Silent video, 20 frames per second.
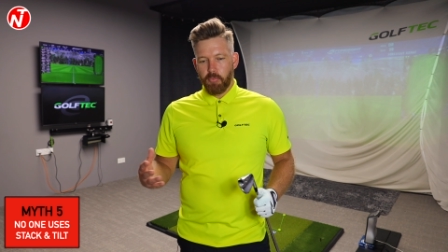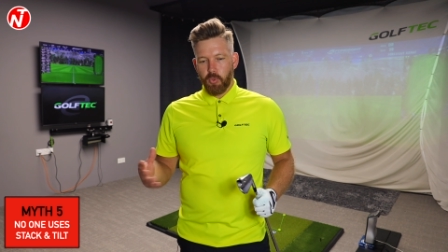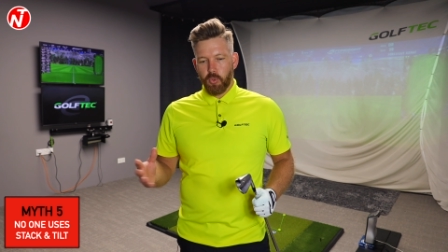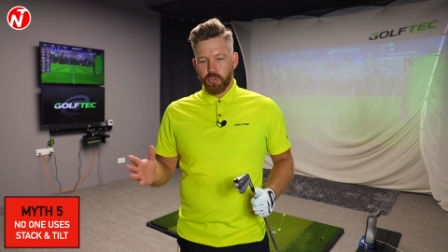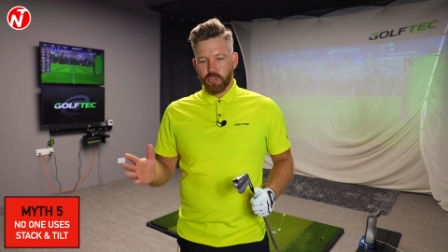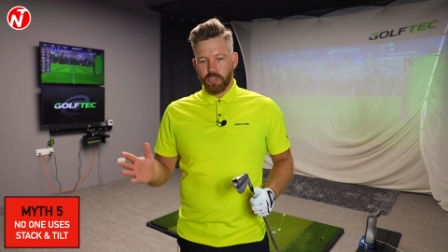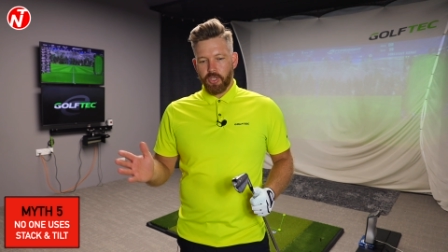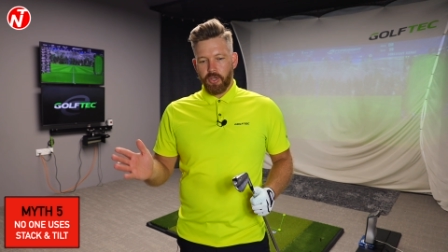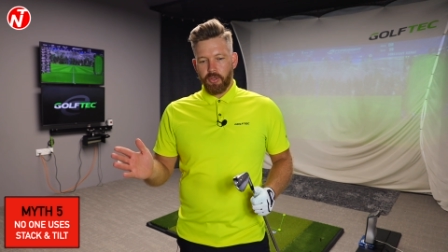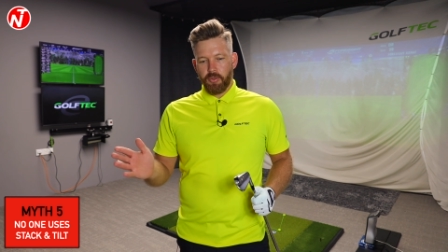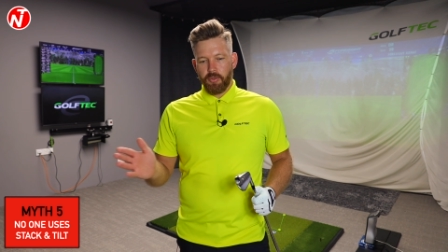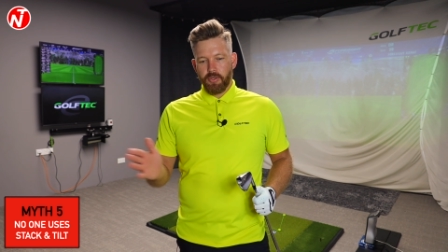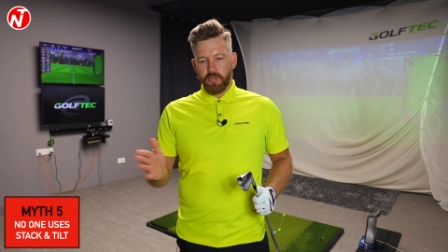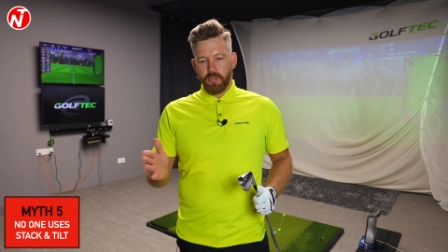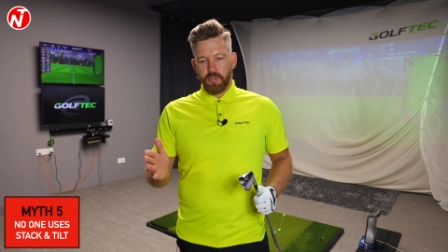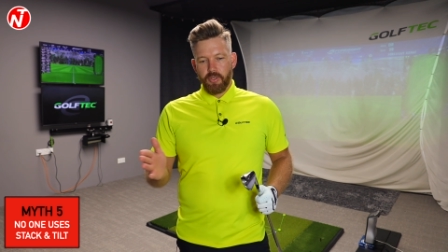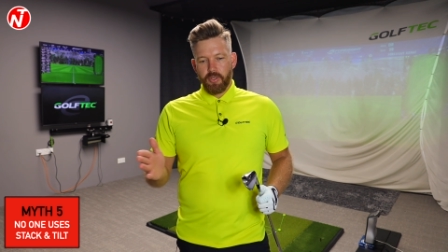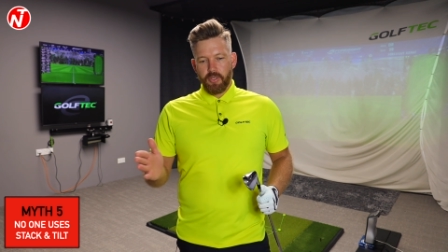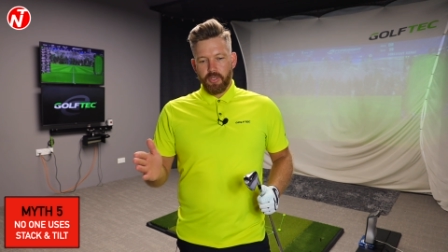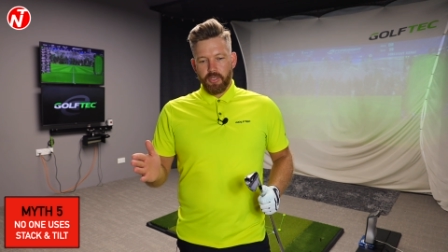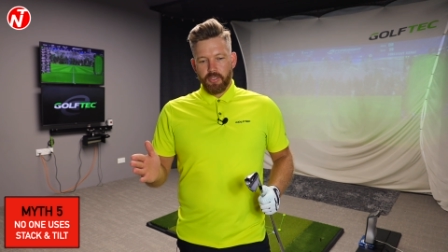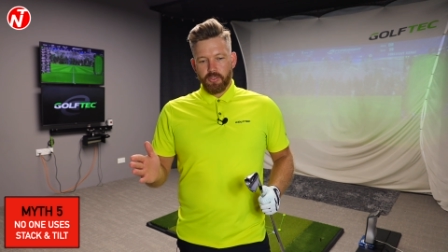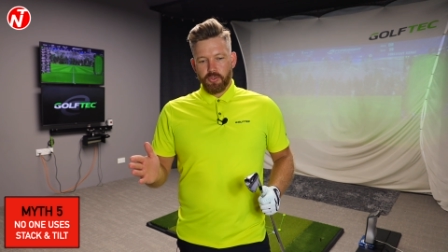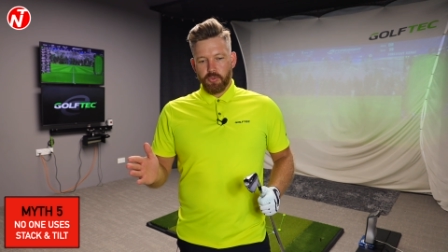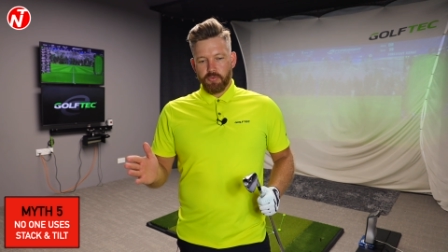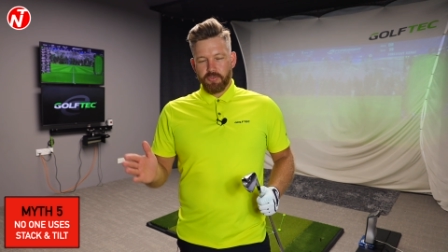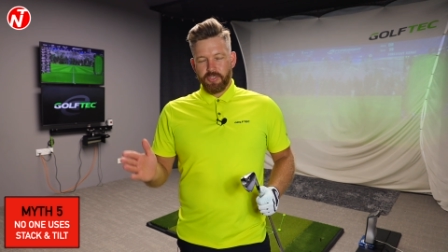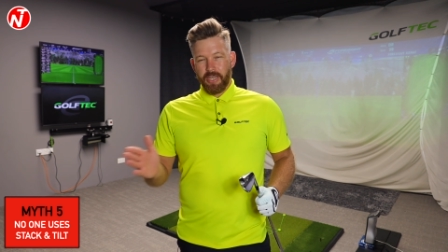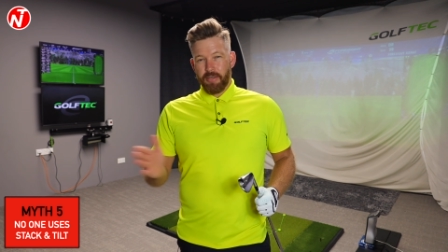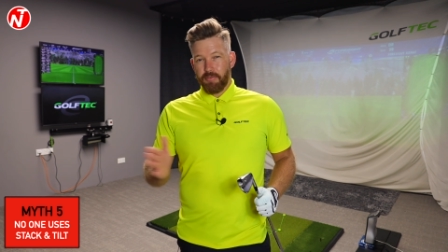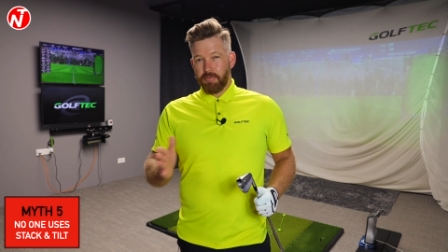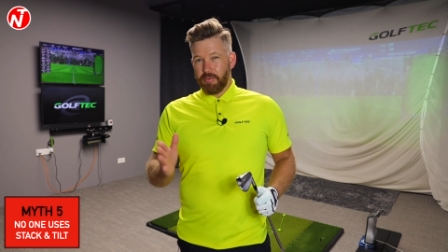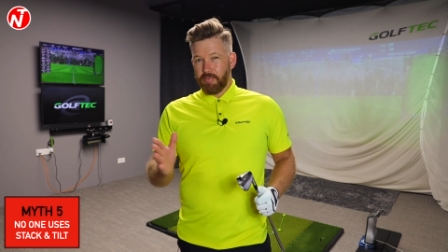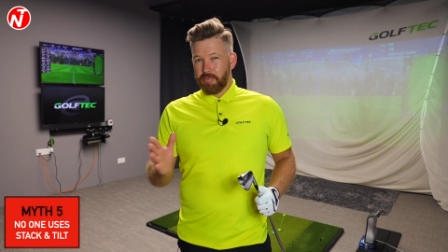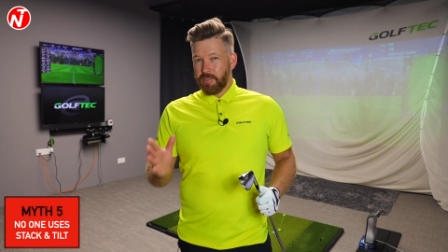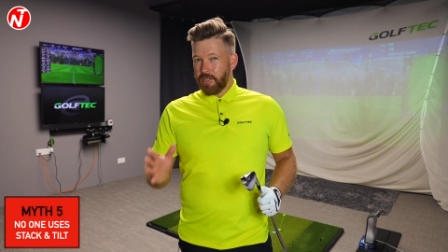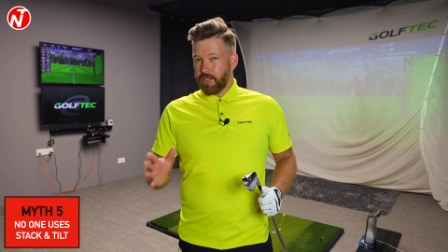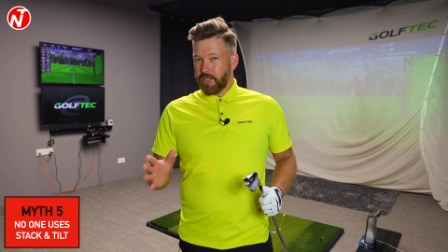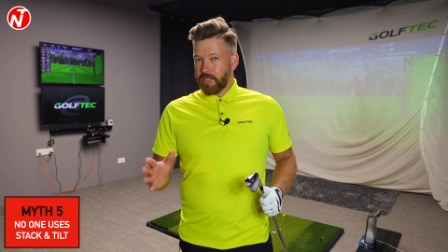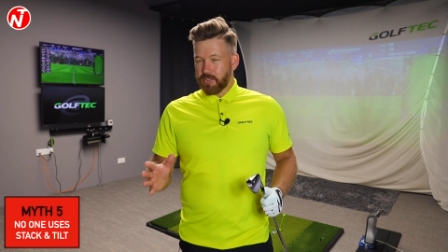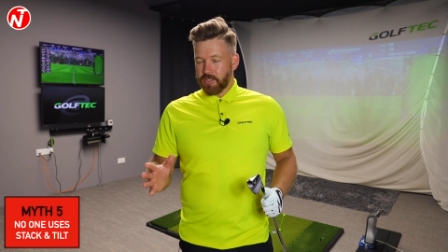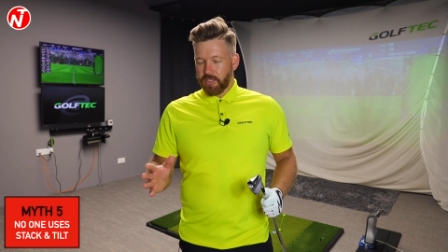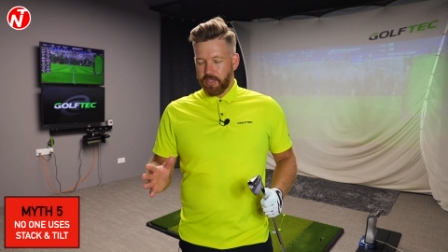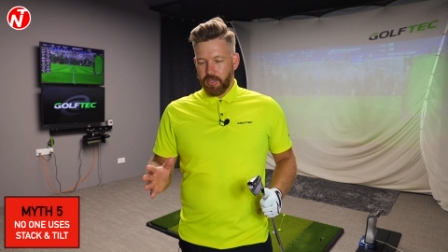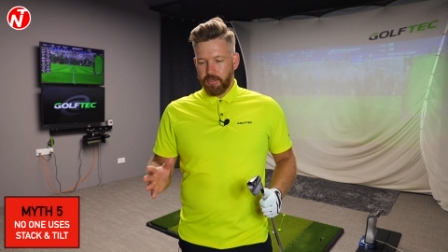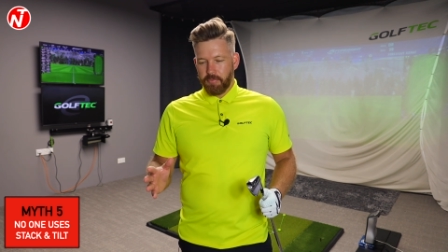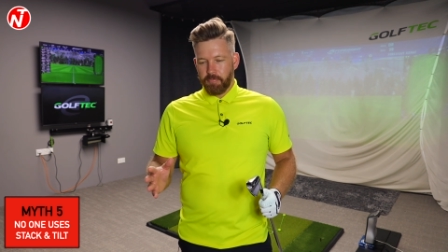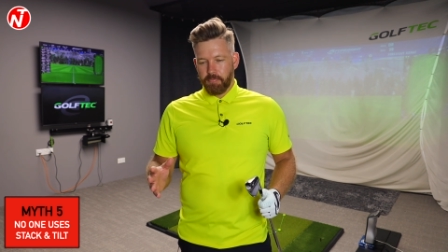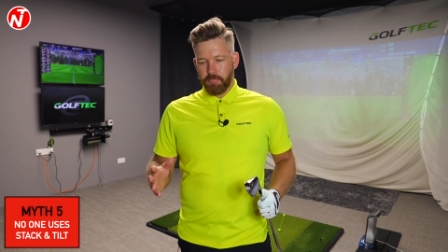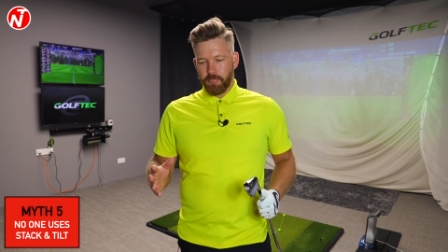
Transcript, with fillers: more so sort of 10, 15 years ago.